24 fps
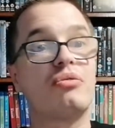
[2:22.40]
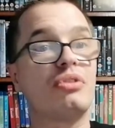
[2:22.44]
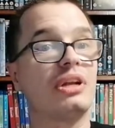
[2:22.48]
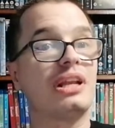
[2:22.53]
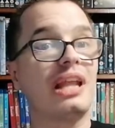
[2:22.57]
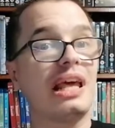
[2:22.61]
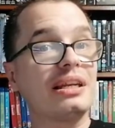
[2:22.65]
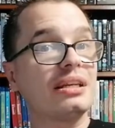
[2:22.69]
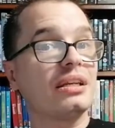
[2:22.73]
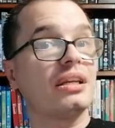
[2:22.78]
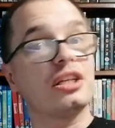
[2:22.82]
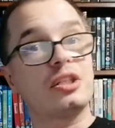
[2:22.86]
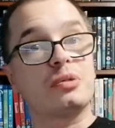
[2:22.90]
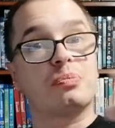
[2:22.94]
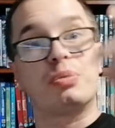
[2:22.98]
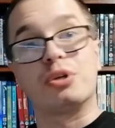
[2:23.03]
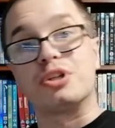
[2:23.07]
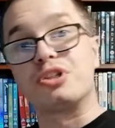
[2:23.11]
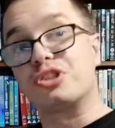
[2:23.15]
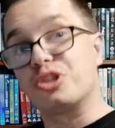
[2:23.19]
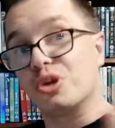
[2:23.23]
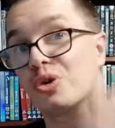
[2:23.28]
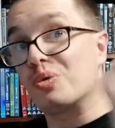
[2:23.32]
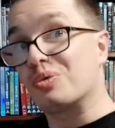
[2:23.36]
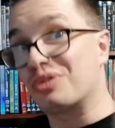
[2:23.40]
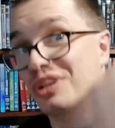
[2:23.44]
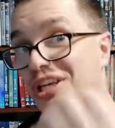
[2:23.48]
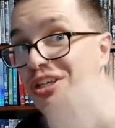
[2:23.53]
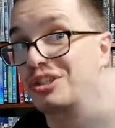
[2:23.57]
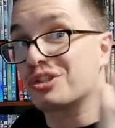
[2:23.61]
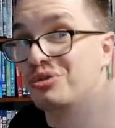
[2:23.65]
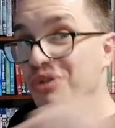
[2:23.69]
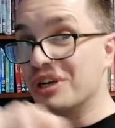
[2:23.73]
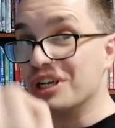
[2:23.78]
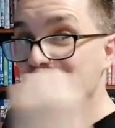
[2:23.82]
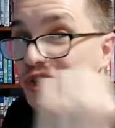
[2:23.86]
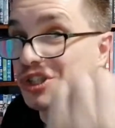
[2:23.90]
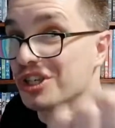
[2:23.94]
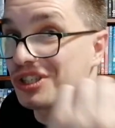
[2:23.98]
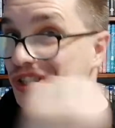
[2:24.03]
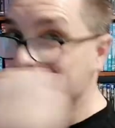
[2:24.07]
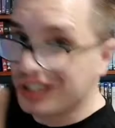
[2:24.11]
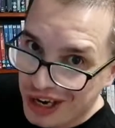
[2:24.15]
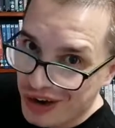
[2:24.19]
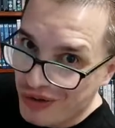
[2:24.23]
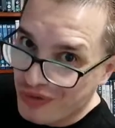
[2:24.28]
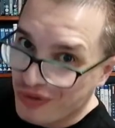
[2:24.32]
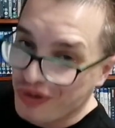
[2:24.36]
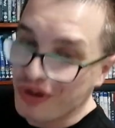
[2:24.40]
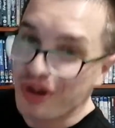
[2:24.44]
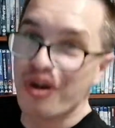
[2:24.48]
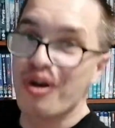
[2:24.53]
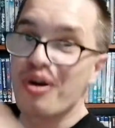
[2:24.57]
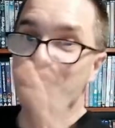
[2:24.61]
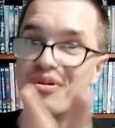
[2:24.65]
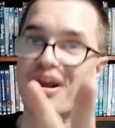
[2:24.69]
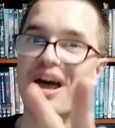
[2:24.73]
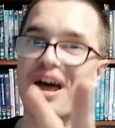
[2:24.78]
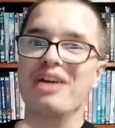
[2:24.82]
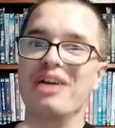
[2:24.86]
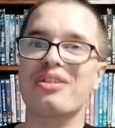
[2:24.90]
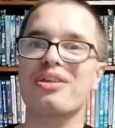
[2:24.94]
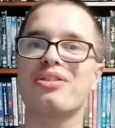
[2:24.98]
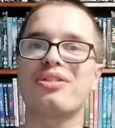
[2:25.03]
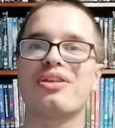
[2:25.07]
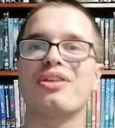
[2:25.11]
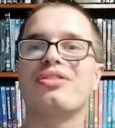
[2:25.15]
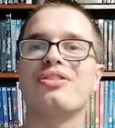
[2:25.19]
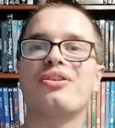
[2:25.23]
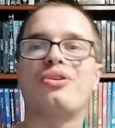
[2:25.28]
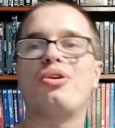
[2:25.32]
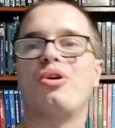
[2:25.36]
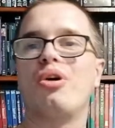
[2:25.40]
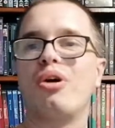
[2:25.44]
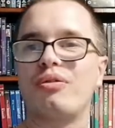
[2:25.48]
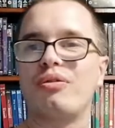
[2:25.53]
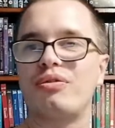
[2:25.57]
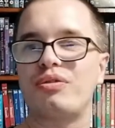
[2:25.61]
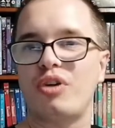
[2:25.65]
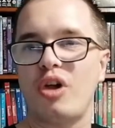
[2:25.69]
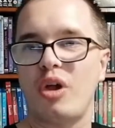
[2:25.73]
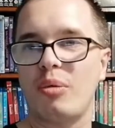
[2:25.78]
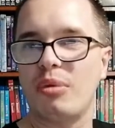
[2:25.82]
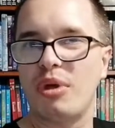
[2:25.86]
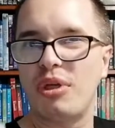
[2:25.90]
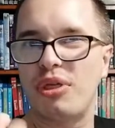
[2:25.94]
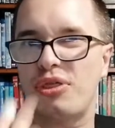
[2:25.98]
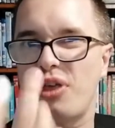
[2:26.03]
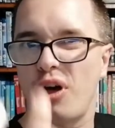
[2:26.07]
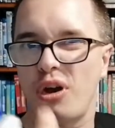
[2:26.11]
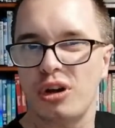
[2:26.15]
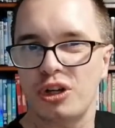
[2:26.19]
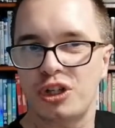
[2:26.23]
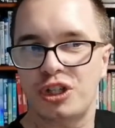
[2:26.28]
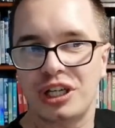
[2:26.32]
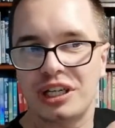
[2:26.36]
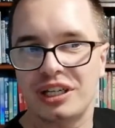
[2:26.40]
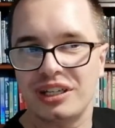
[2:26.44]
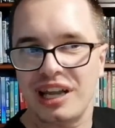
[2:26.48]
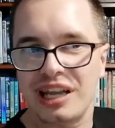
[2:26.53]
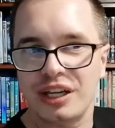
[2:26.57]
relentless pursuit these creatures give rather than their overall mythology,